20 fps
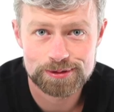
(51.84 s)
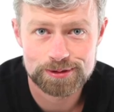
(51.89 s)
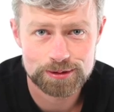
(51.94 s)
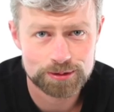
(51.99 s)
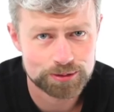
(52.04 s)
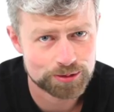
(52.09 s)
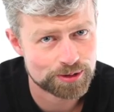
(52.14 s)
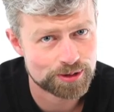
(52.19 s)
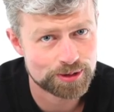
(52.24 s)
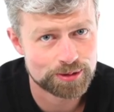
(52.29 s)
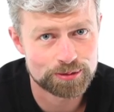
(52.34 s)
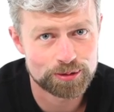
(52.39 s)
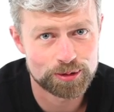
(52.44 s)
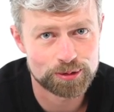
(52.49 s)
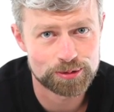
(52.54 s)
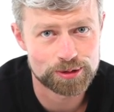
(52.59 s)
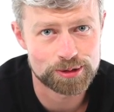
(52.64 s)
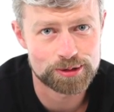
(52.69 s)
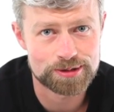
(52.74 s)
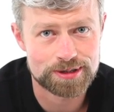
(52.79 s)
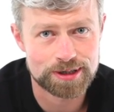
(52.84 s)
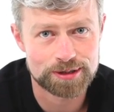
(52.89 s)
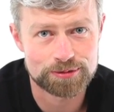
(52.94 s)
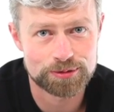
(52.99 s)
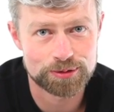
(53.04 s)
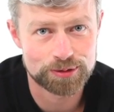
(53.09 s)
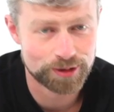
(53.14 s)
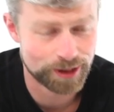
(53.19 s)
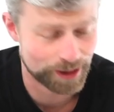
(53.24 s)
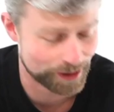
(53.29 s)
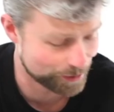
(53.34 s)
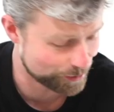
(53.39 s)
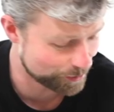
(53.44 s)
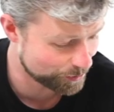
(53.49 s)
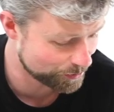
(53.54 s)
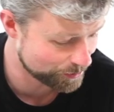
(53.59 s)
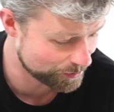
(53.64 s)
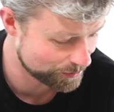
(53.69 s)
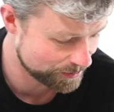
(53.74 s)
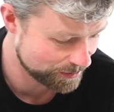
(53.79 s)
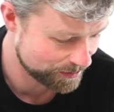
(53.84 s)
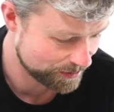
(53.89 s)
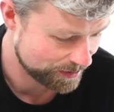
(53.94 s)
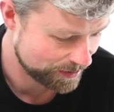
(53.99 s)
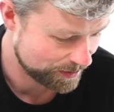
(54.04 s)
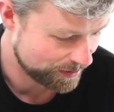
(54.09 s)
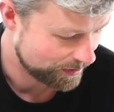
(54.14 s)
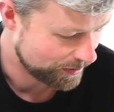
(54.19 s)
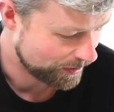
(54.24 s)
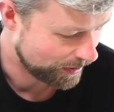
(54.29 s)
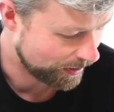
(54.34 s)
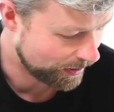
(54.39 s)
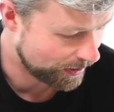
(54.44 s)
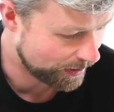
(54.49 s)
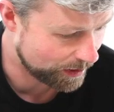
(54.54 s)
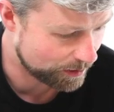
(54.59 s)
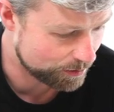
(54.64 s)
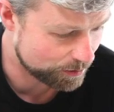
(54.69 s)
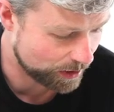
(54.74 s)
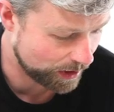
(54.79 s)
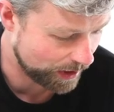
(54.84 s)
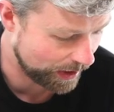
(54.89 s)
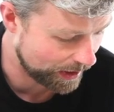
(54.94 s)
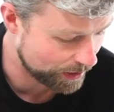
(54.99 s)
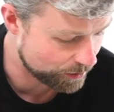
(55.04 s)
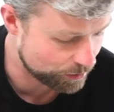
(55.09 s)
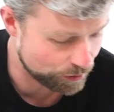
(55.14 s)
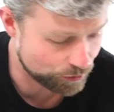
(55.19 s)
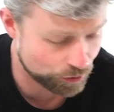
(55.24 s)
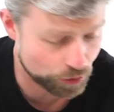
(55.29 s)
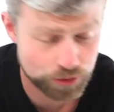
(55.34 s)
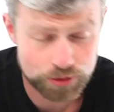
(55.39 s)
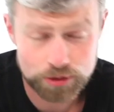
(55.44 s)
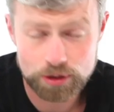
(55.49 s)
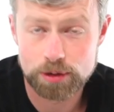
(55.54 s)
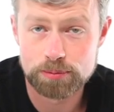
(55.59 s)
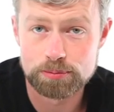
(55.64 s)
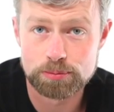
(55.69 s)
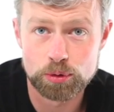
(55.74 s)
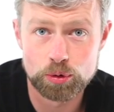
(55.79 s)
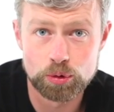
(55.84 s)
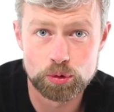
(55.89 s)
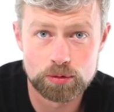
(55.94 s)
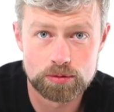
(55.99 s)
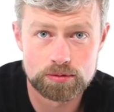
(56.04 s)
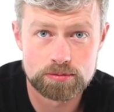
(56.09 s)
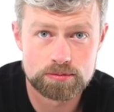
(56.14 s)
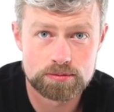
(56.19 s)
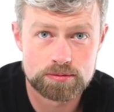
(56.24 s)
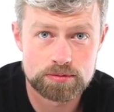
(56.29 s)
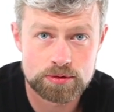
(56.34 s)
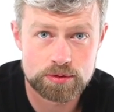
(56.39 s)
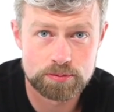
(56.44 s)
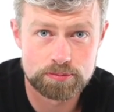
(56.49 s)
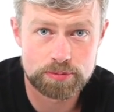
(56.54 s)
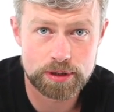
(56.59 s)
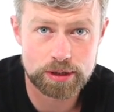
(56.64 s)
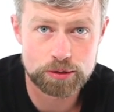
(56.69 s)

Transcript: You'll see what we use that for later on. And we've also bought some big